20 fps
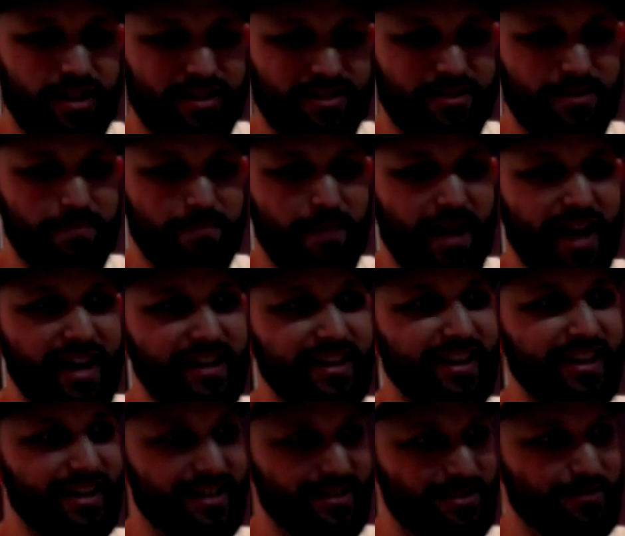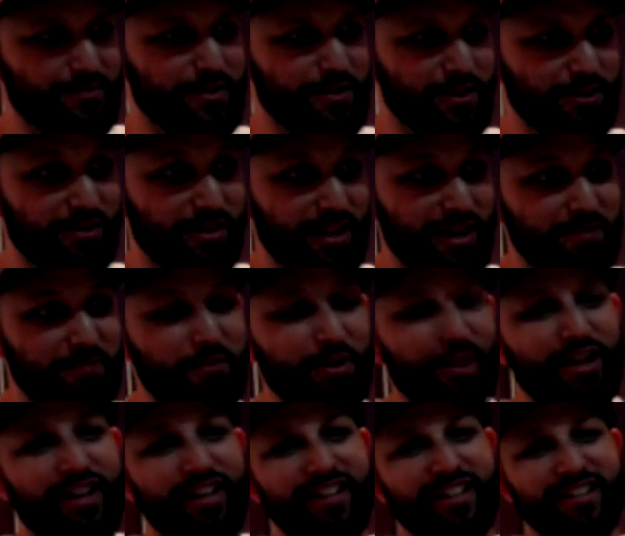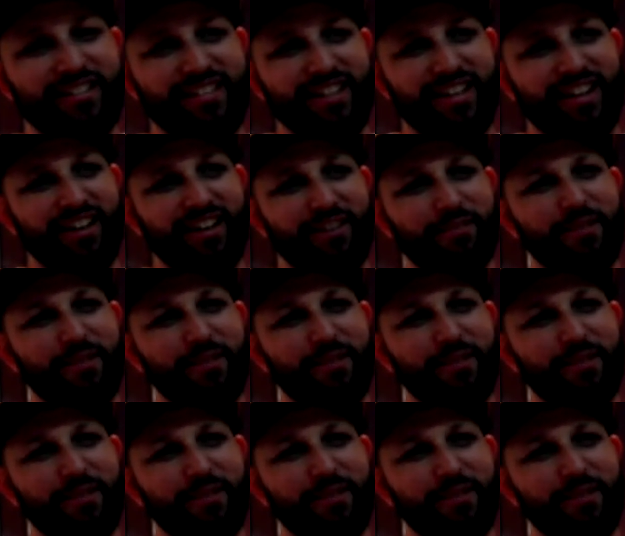as demanding as the video game market is,